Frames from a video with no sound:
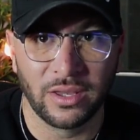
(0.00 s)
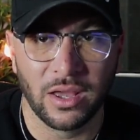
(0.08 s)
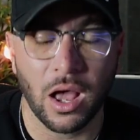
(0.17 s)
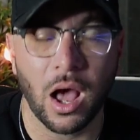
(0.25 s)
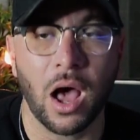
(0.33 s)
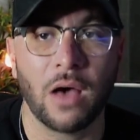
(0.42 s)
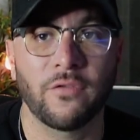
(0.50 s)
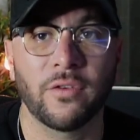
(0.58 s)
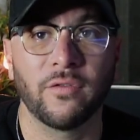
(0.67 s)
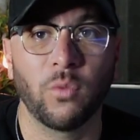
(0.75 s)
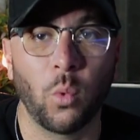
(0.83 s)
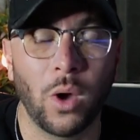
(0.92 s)
off
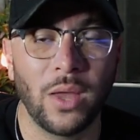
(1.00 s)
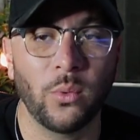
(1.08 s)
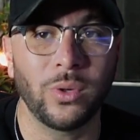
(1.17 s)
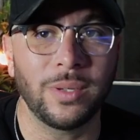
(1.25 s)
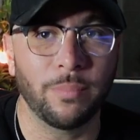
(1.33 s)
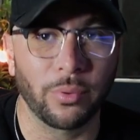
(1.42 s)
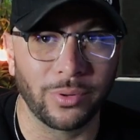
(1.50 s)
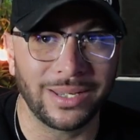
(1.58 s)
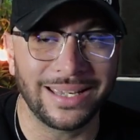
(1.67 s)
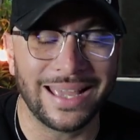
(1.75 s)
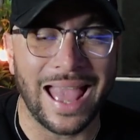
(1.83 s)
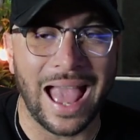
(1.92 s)
of what we
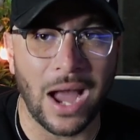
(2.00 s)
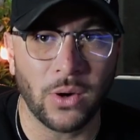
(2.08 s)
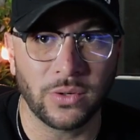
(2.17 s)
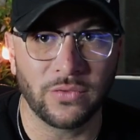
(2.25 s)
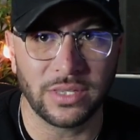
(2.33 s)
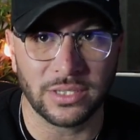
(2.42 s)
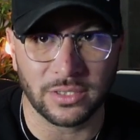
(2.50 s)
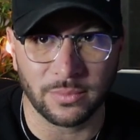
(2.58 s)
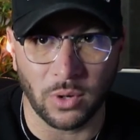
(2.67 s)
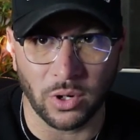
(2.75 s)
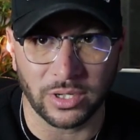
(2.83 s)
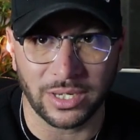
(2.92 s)
bring out of this
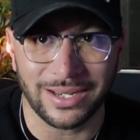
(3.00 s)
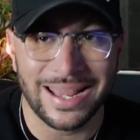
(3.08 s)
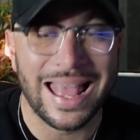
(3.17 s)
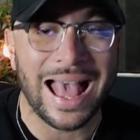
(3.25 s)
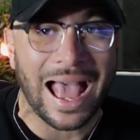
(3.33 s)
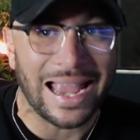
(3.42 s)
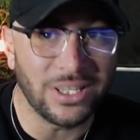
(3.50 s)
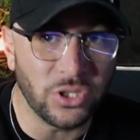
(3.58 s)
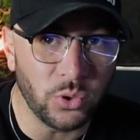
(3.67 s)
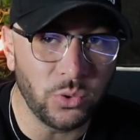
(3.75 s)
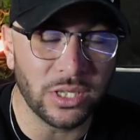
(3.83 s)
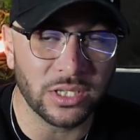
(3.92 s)
market. I
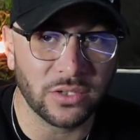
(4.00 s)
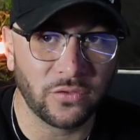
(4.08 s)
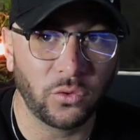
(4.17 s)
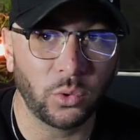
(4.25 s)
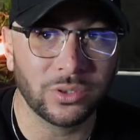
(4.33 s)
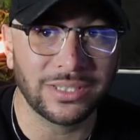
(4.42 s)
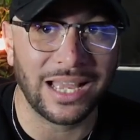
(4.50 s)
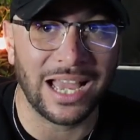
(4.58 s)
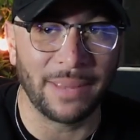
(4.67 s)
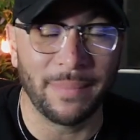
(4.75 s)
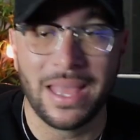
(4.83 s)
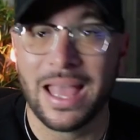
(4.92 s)
do this full
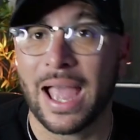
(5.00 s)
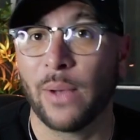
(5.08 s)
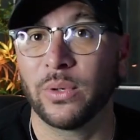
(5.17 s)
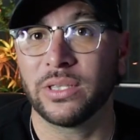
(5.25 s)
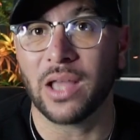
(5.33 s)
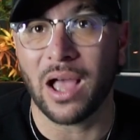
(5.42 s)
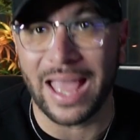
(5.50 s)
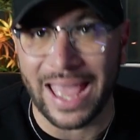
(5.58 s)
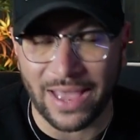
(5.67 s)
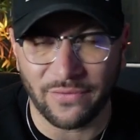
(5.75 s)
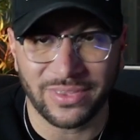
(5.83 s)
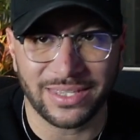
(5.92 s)
time. I would not
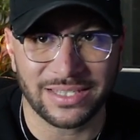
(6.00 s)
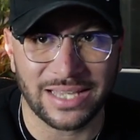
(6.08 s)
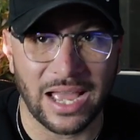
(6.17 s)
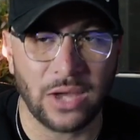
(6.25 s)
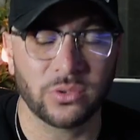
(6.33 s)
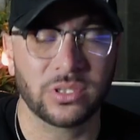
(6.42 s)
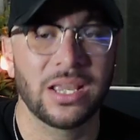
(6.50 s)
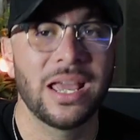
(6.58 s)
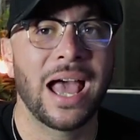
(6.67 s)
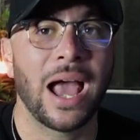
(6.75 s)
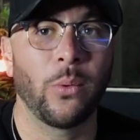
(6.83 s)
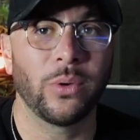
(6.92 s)
have this house.
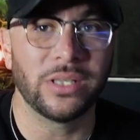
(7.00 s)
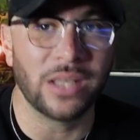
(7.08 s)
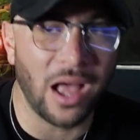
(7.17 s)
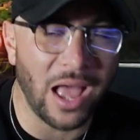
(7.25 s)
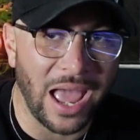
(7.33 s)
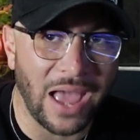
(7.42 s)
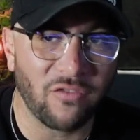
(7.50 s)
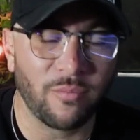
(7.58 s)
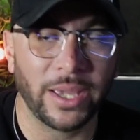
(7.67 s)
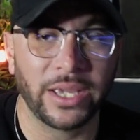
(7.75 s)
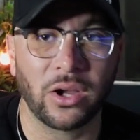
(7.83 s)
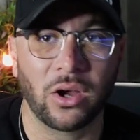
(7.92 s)
I would not have
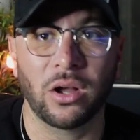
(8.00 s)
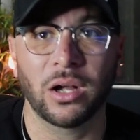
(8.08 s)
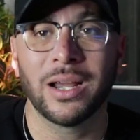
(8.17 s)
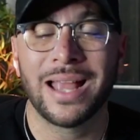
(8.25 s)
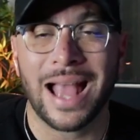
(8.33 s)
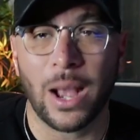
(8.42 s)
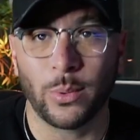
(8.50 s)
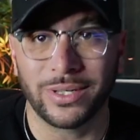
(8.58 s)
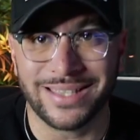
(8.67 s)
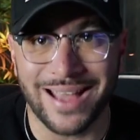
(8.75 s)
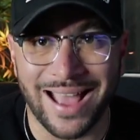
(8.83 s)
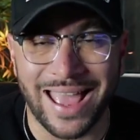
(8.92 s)
my car. I would
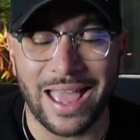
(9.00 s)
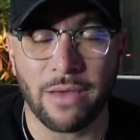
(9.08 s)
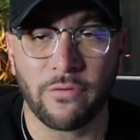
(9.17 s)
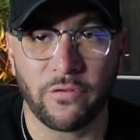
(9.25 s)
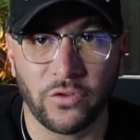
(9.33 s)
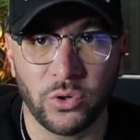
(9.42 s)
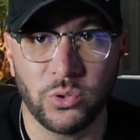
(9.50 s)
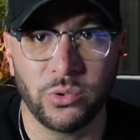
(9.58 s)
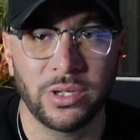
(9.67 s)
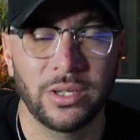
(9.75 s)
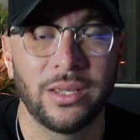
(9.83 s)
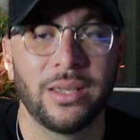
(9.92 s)
not have
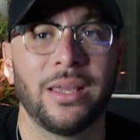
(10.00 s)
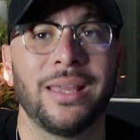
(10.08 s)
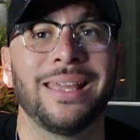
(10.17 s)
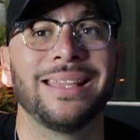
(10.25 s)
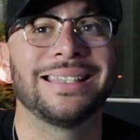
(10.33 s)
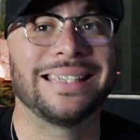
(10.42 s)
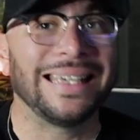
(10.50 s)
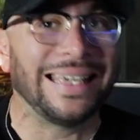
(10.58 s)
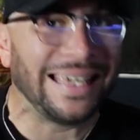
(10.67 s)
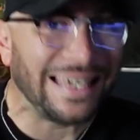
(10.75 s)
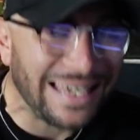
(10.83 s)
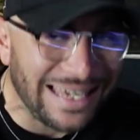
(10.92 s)
food to
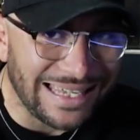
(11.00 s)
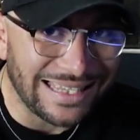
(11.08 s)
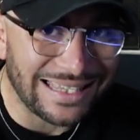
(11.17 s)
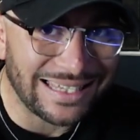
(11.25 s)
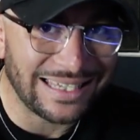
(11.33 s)
eat